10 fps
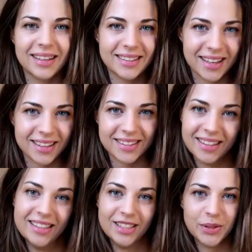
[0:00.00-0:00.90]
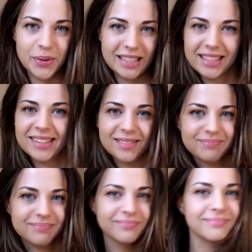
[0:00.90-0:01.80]
Let's get into
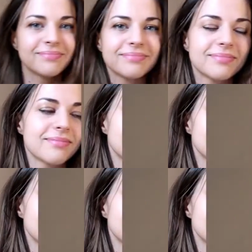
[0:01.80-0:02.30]
it.